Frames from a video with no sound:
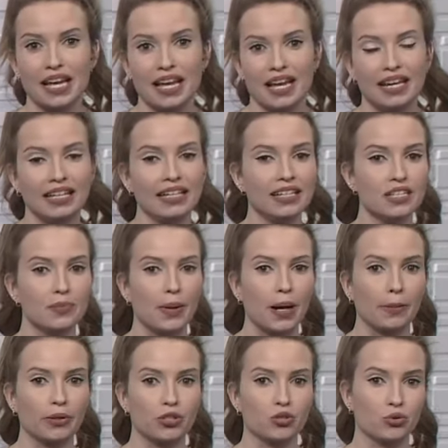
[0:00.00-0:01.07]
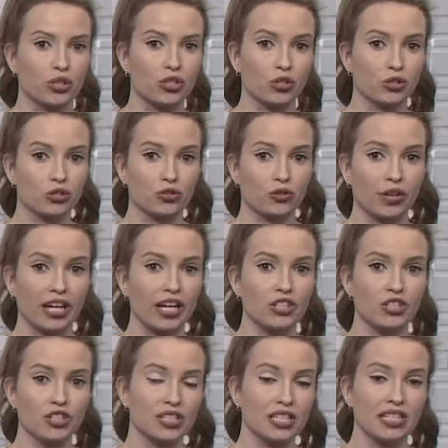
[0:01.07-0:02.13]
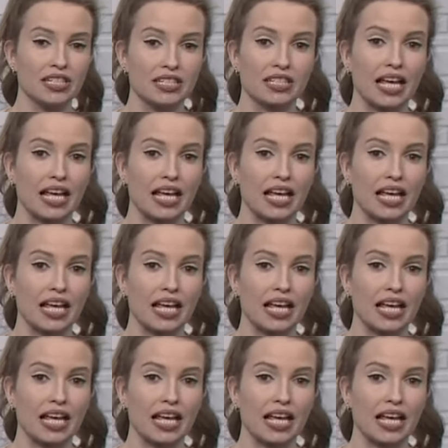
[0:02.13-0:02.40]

and he has published research for agencies